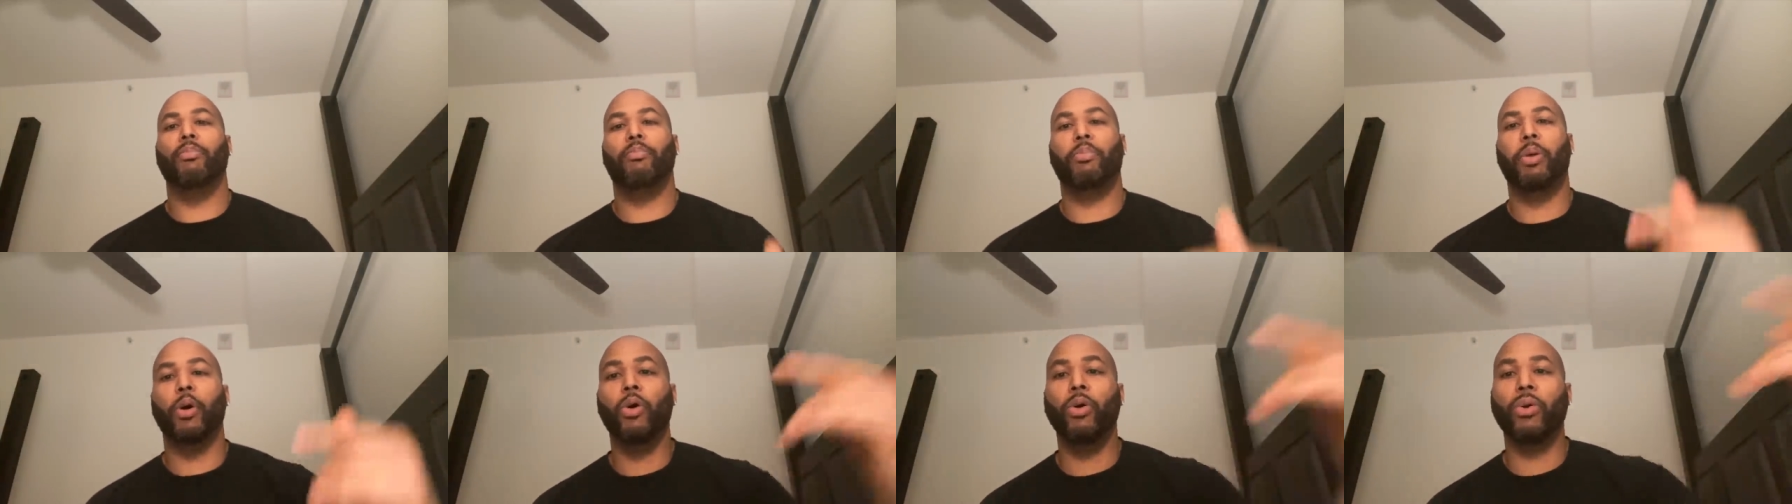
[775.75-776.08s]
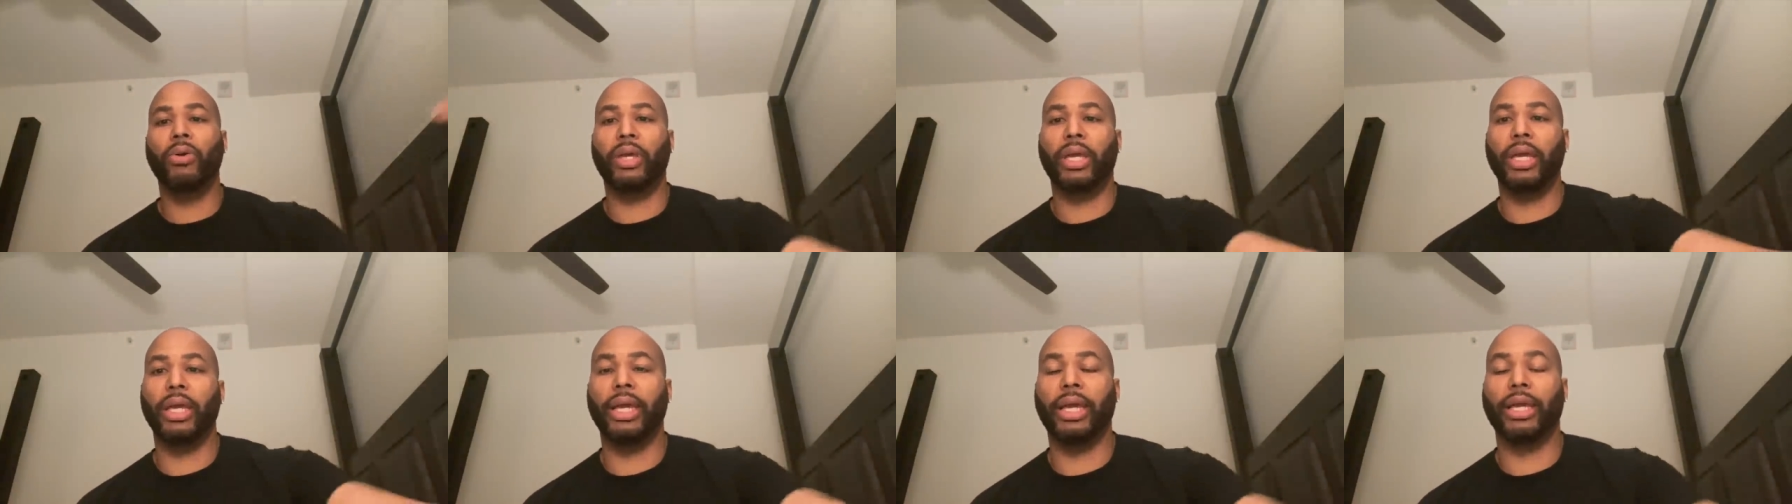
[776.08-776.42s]

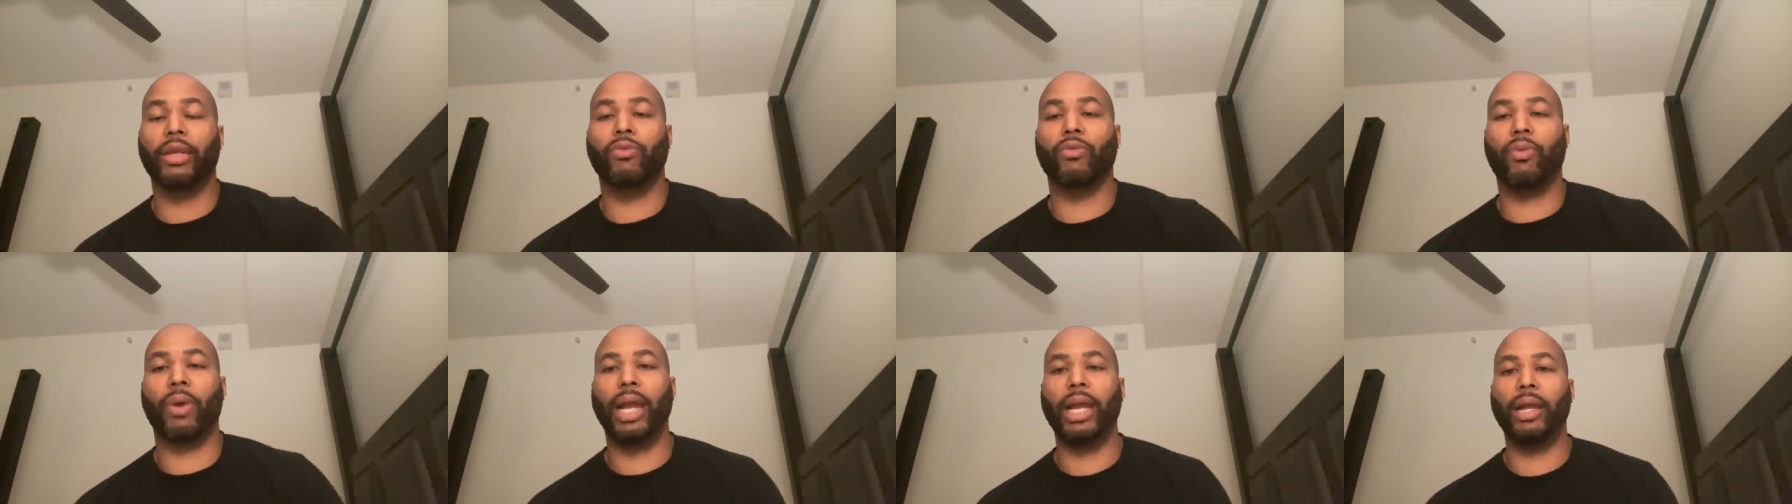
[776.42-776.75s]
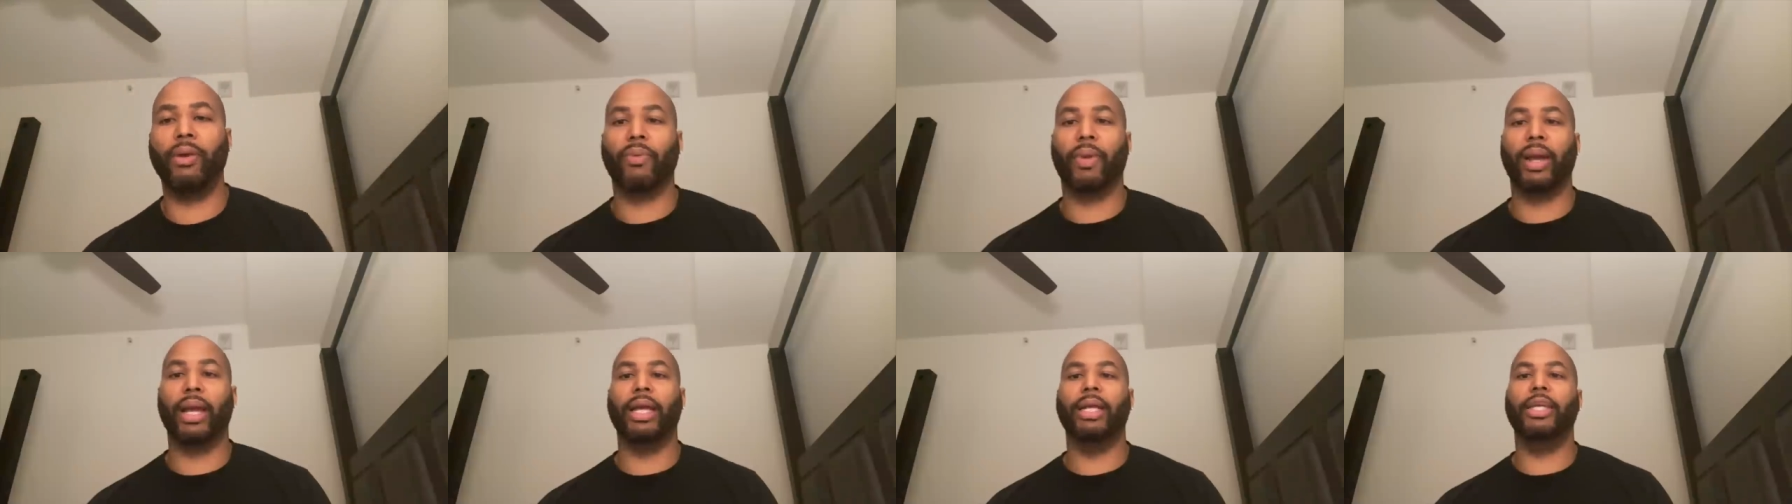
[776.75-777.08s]
Pookie and Ray
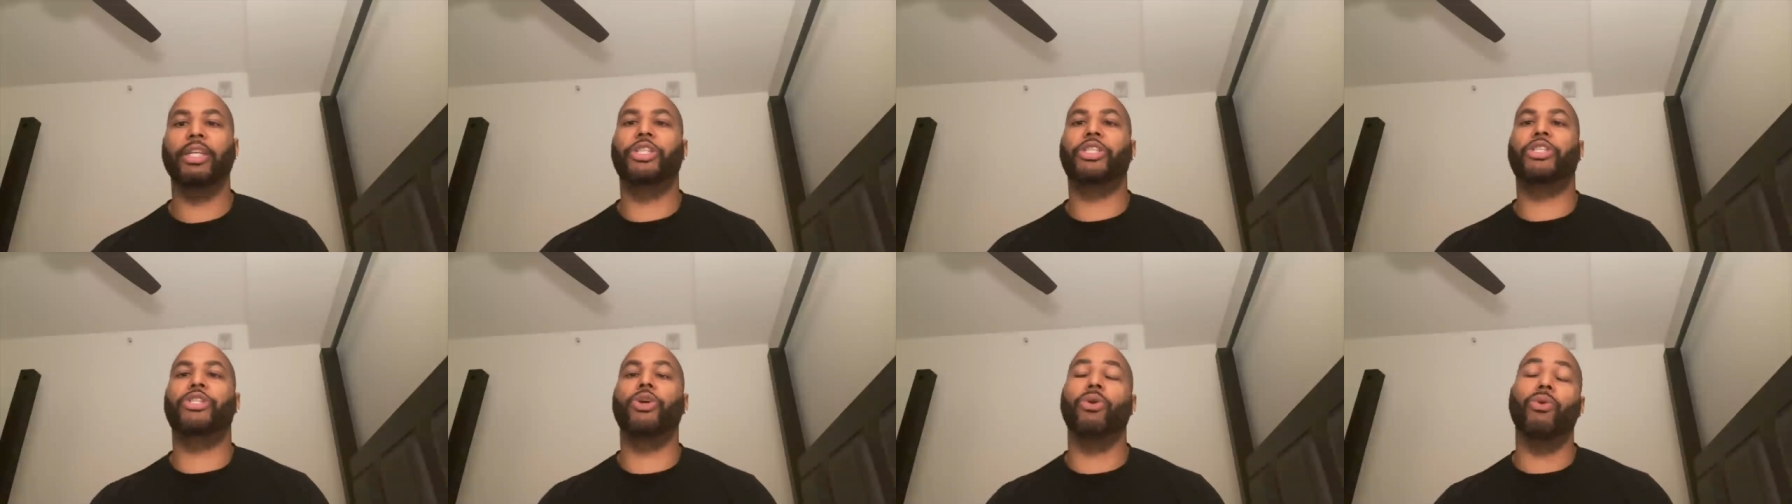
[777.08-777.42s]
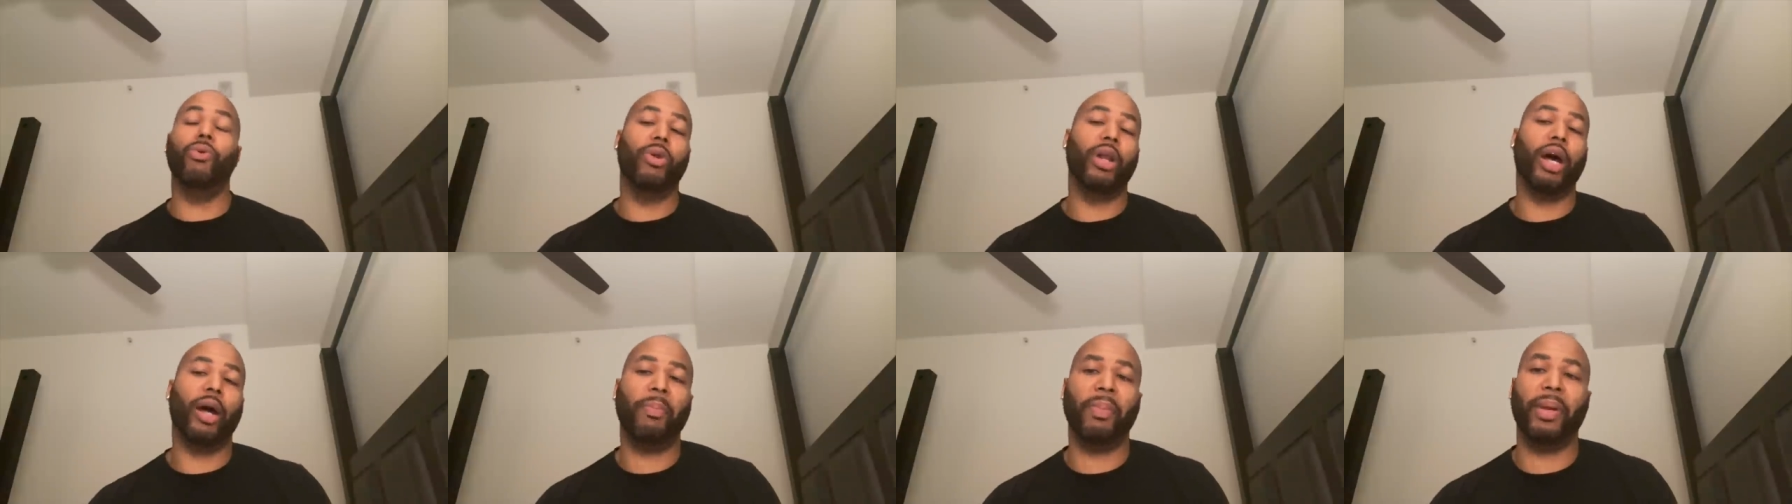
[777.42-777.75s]
Ray
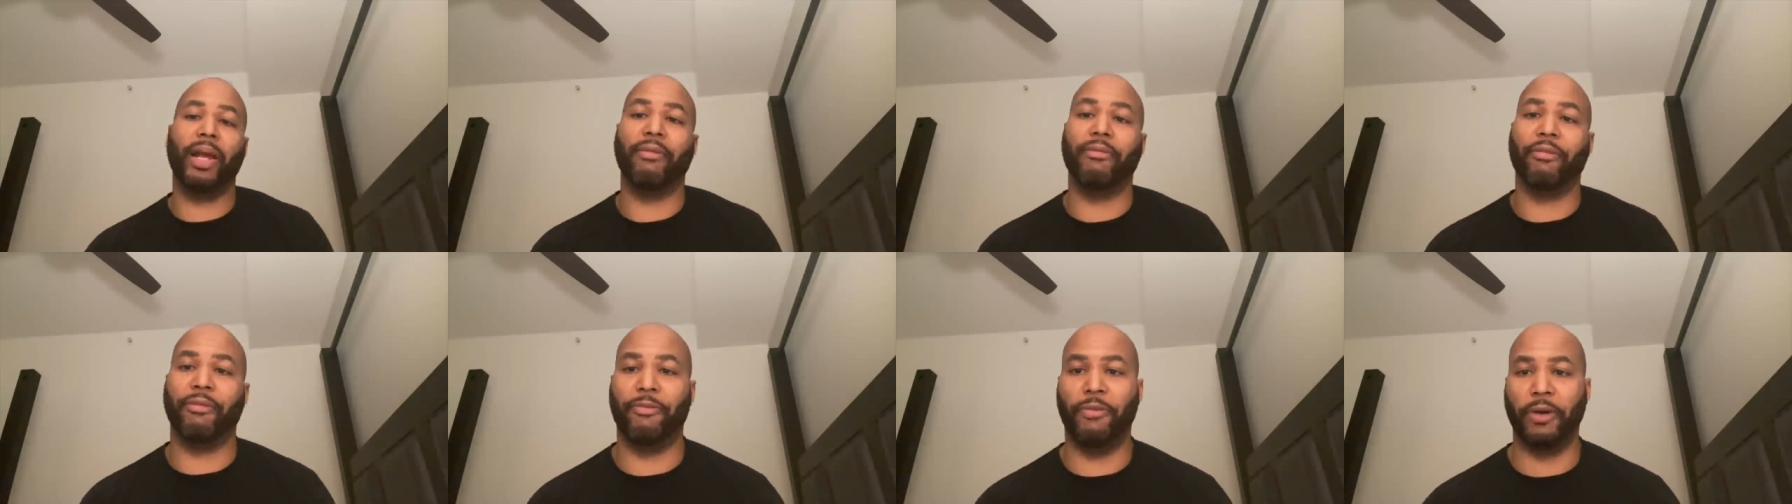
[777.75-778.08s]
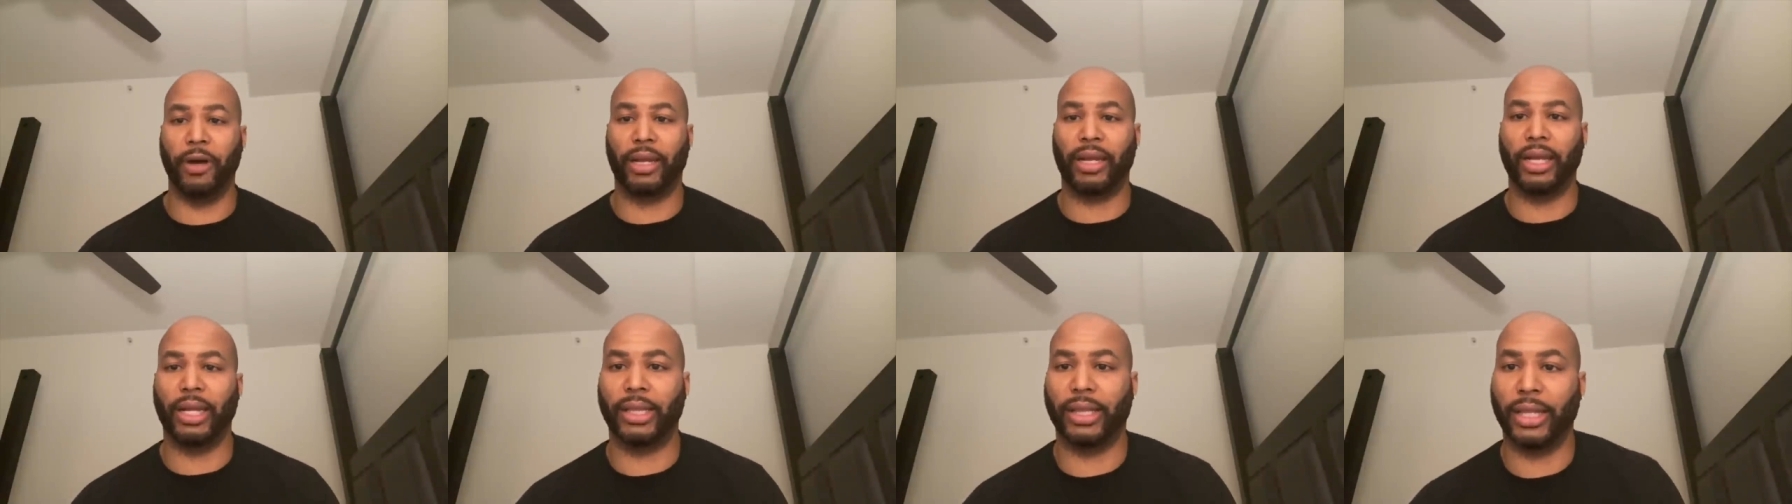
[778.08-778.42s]
shooting up every
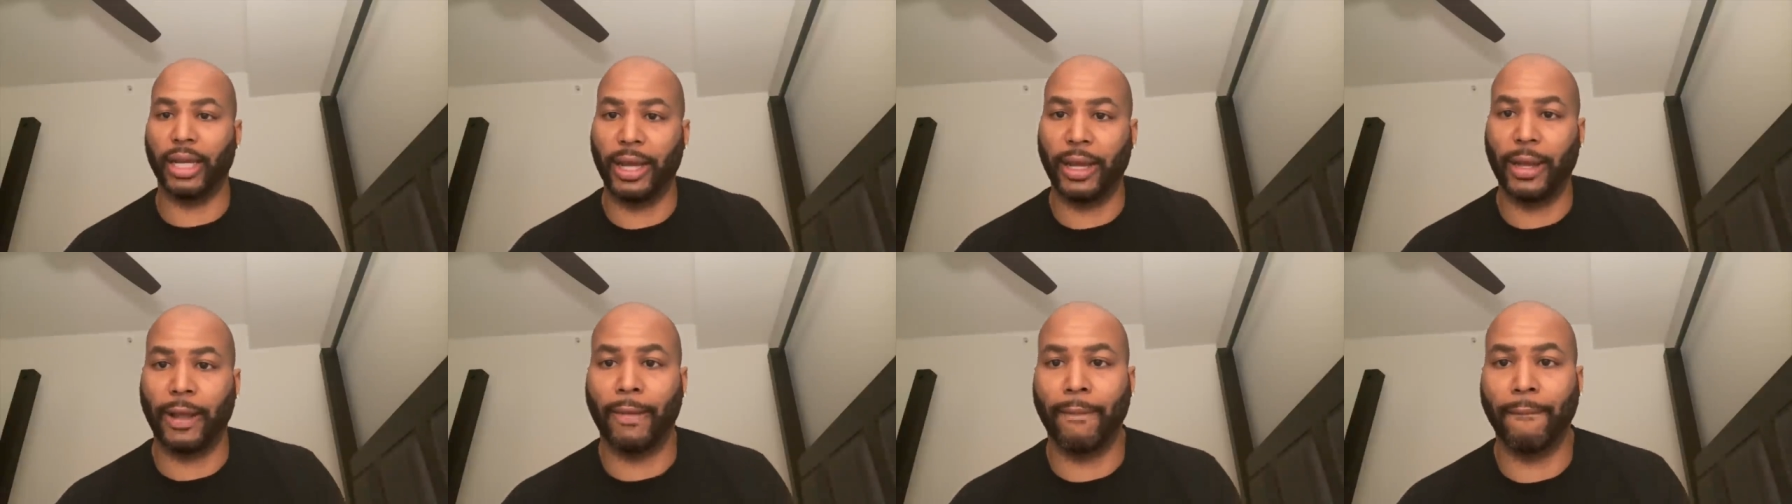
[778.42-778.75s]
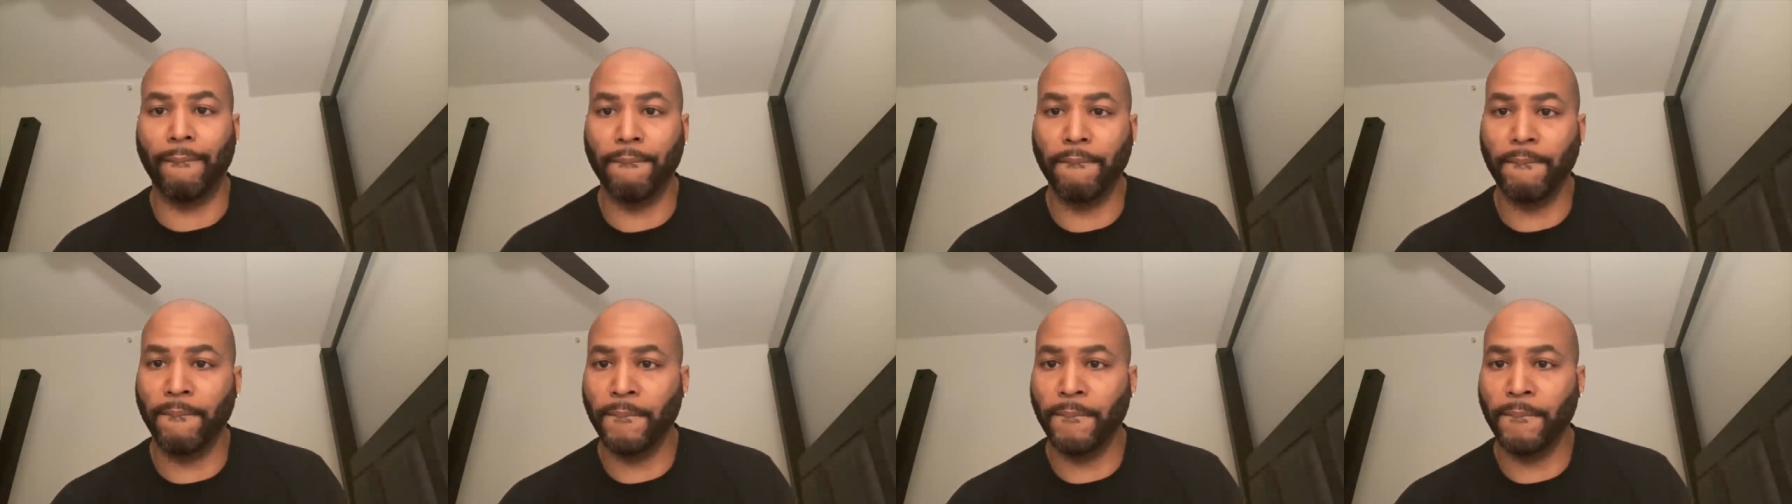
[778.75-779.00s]
fucking thing.